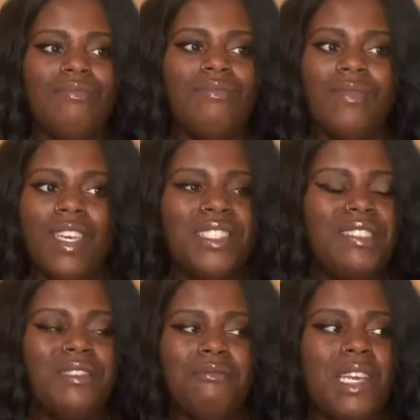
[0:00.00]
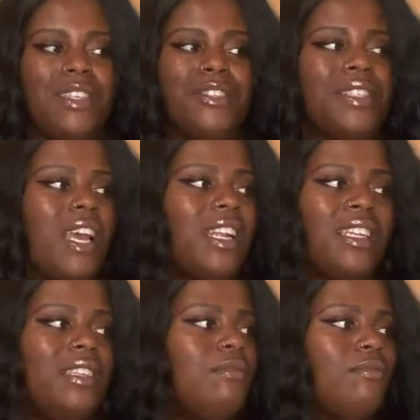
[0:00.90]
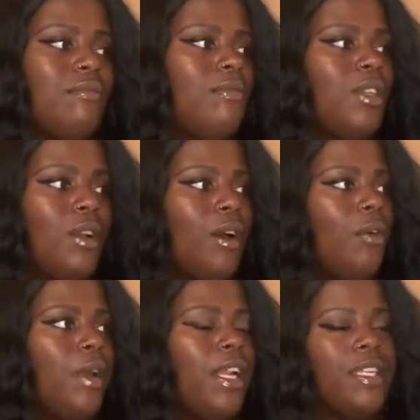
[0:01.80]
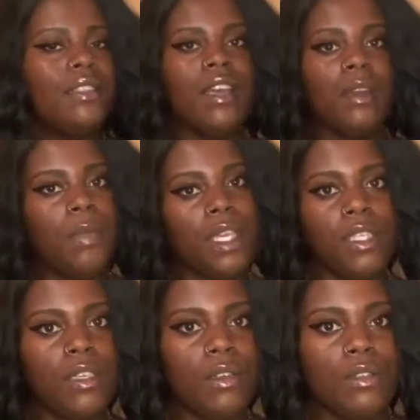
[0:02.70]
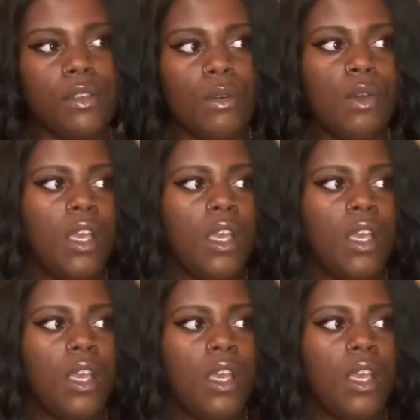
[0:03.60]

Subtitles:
I just had it, you know, and it's not a big deal. So